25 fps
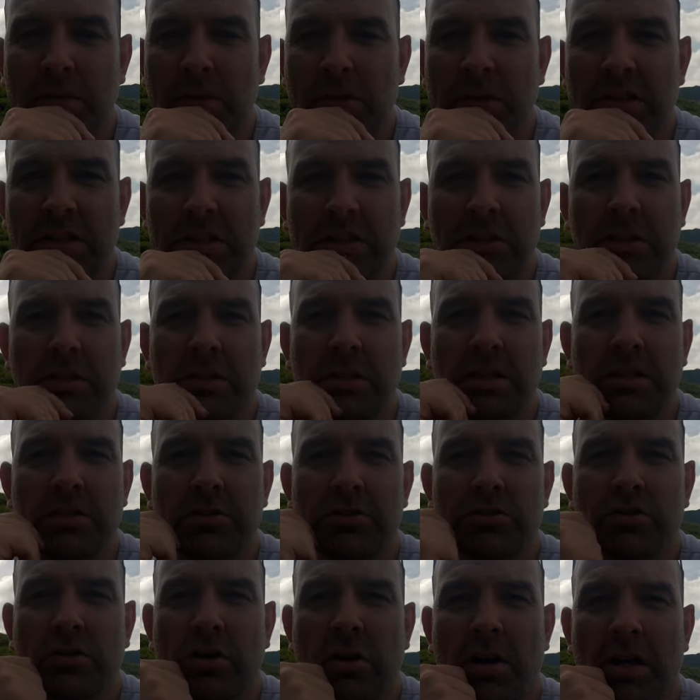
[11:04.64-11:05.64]
not an issue in
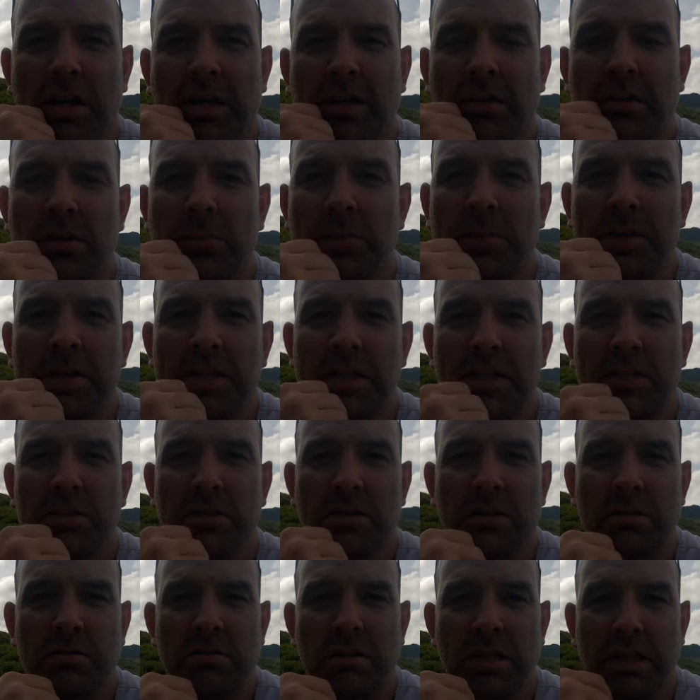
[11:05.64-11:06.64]
the dry, could be an
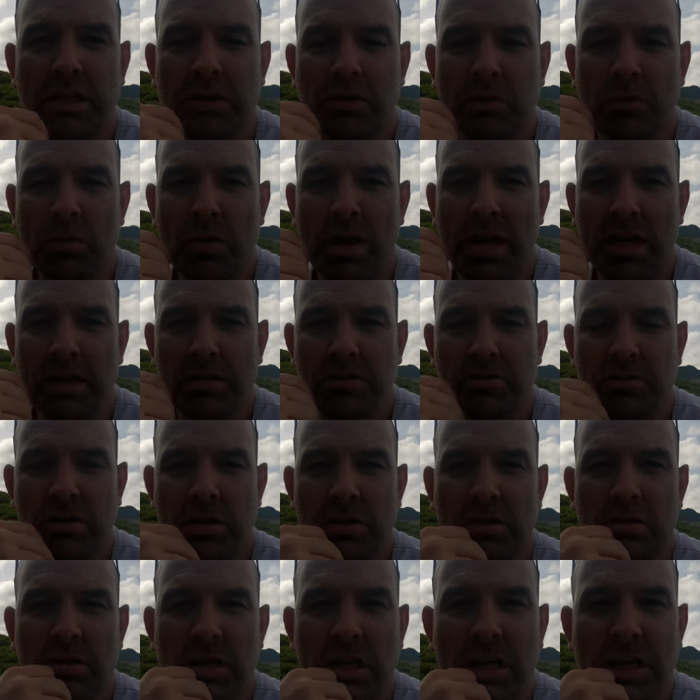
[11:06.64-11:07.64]
issue in the wet.
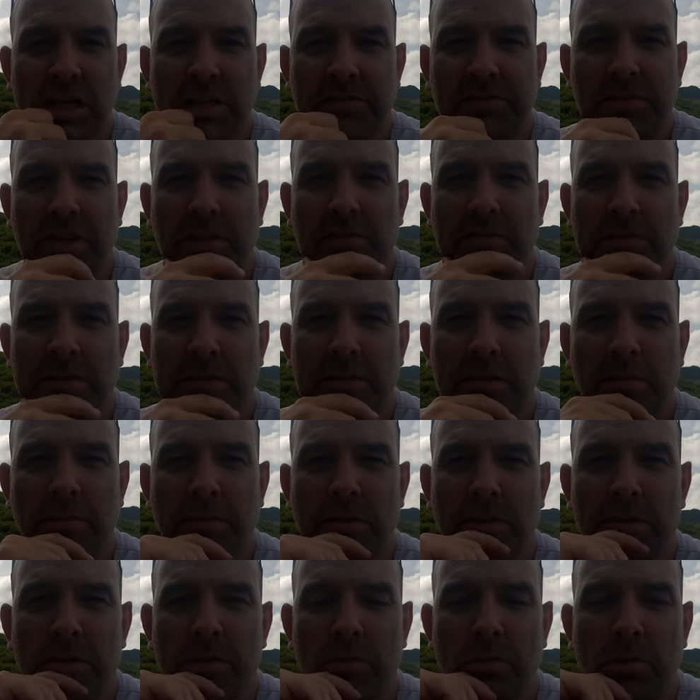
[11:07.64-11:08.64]
So definitely
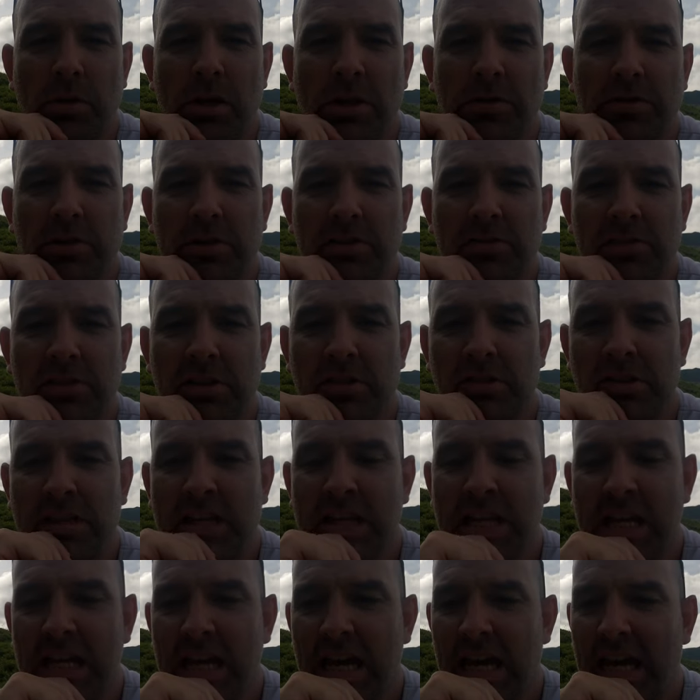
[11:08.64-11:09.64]
something worth
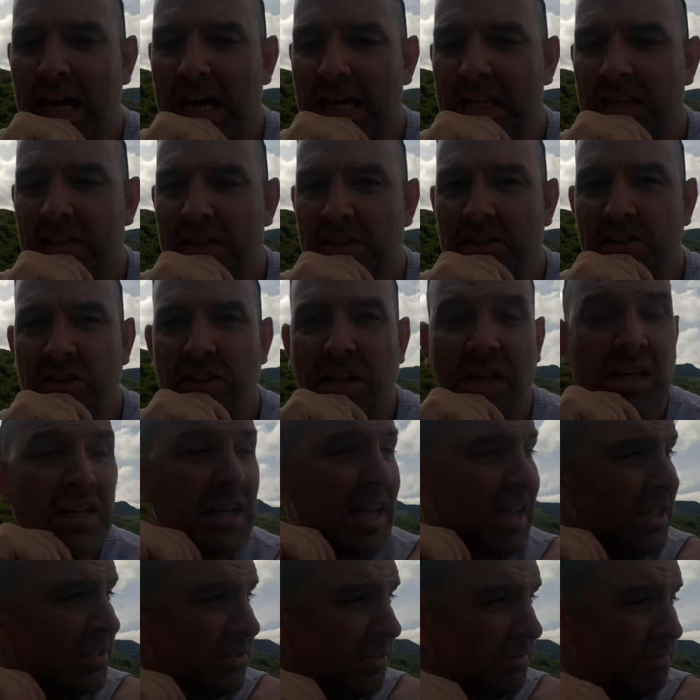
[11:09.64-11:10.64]
considering. And the
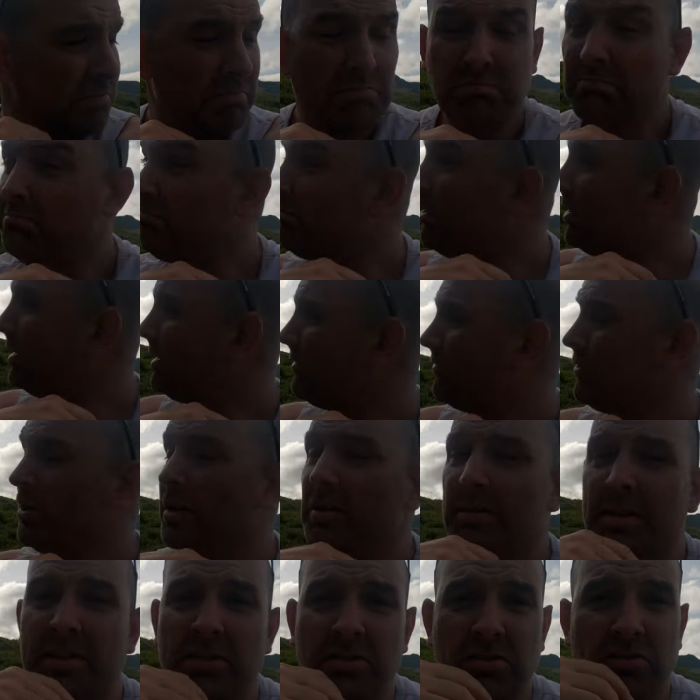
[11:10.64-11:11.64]
sun, as you might have
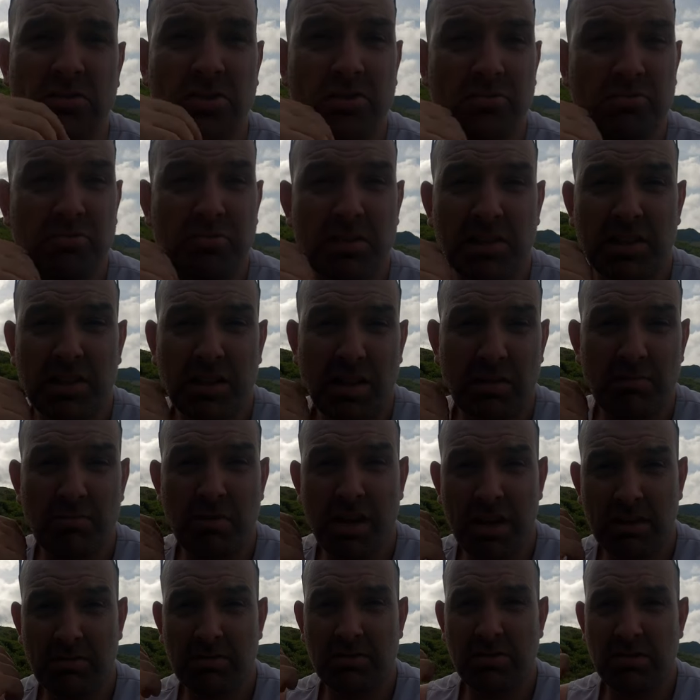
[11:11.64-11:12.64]
noticed, doesn't really come
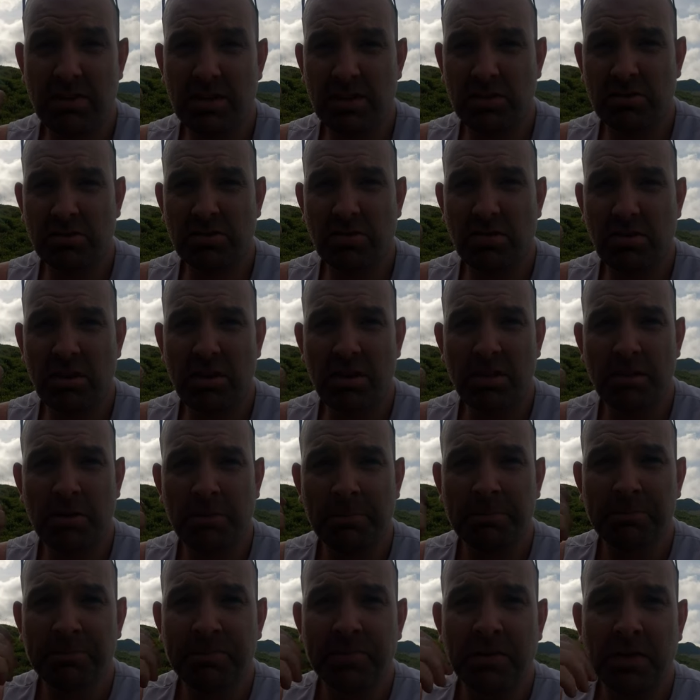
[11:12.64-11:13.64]
round to this side
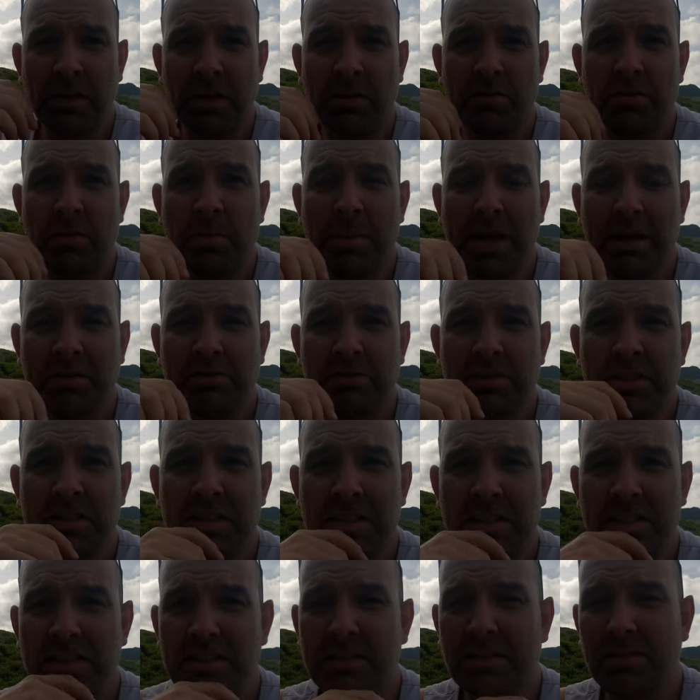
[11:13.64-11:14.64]
of the
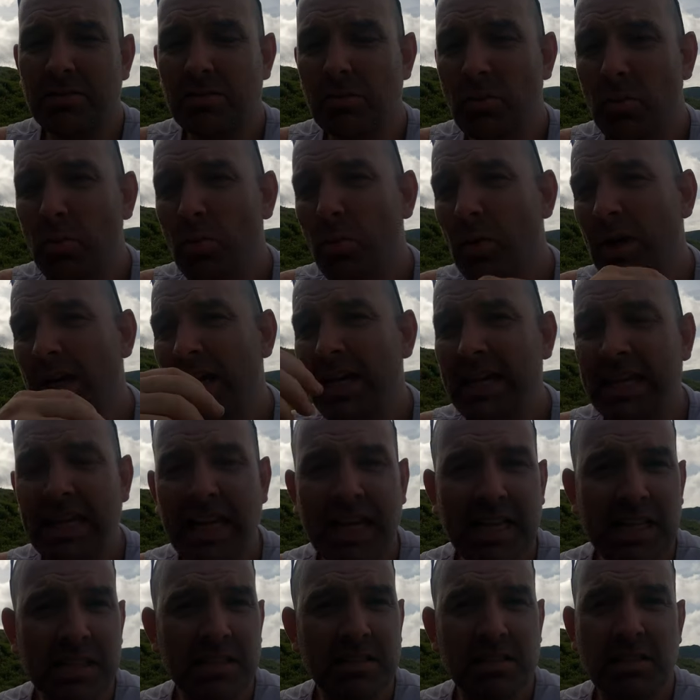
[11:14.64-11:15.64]
mountain until way
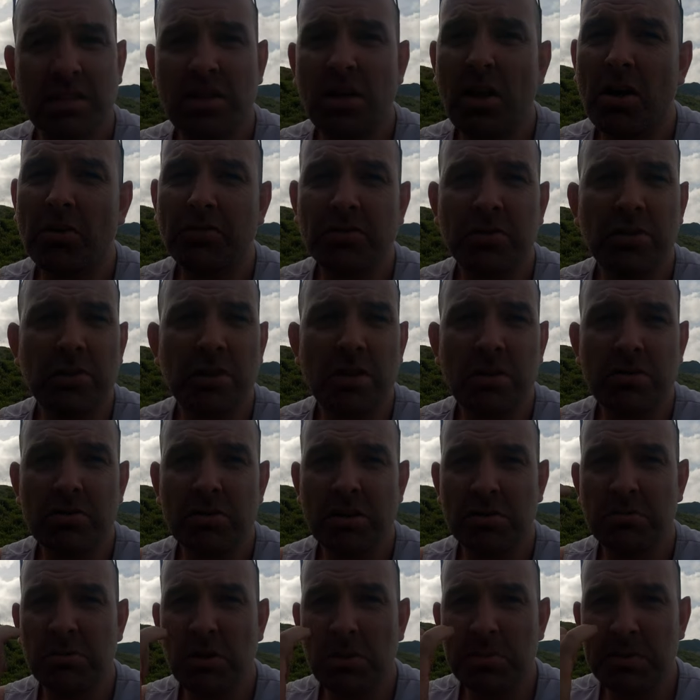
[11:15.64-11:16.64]
late into the afternoon,
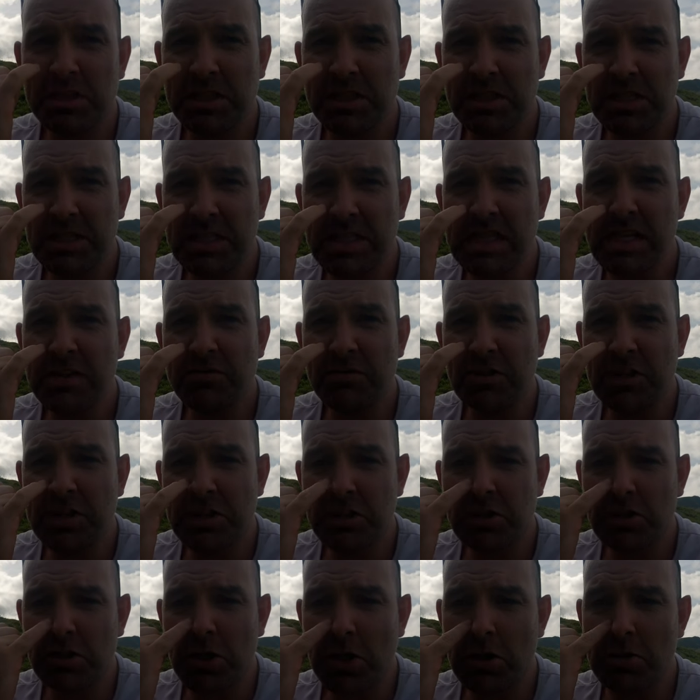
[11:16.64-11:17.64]
sometimes into the
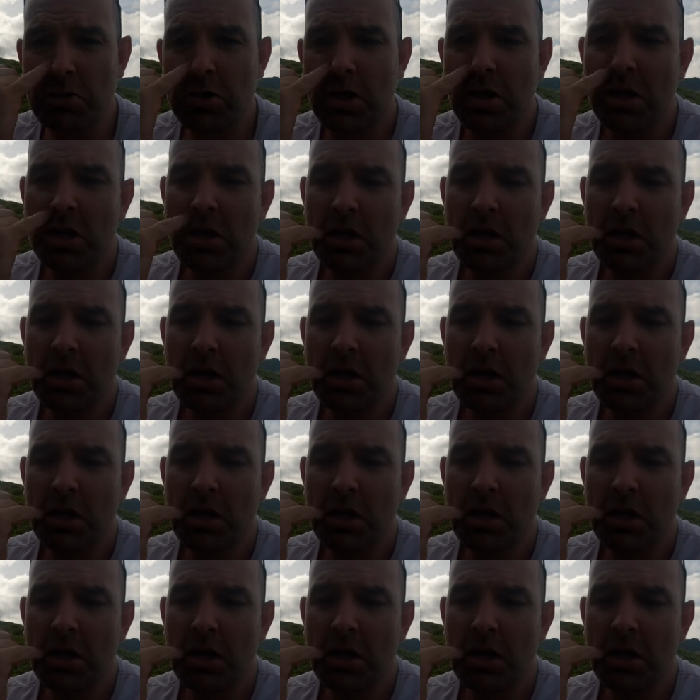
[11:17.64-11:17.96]
evening. So